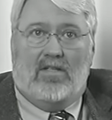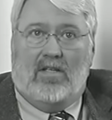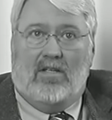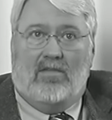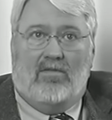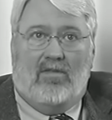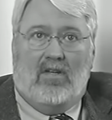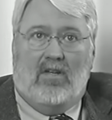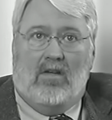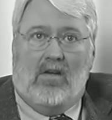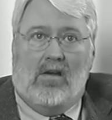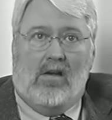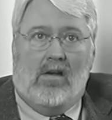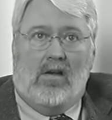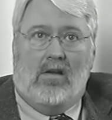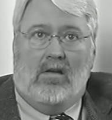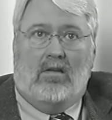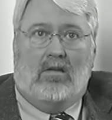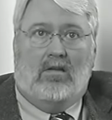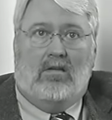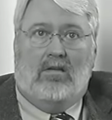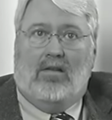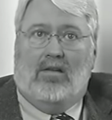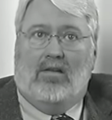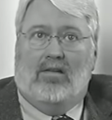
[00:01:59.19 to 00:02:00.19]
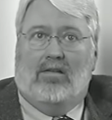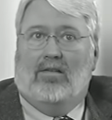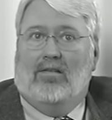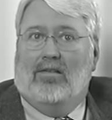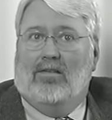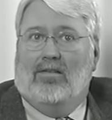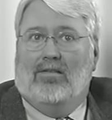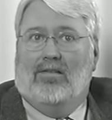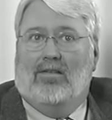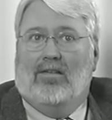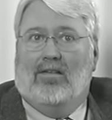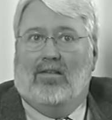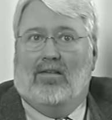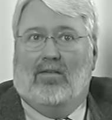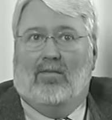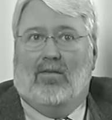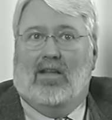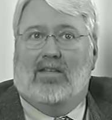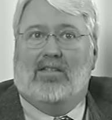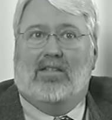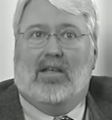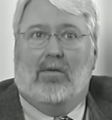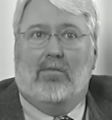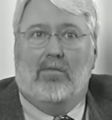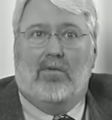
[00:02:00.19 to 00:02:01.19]
TV on, you know,
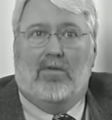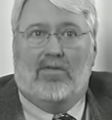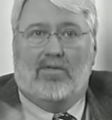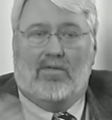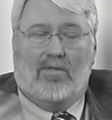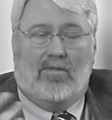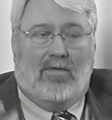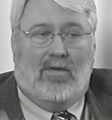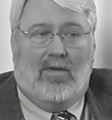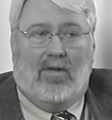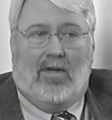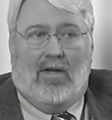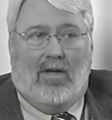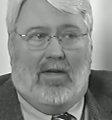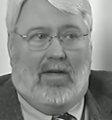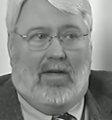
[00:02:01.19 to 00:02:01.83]
and as I was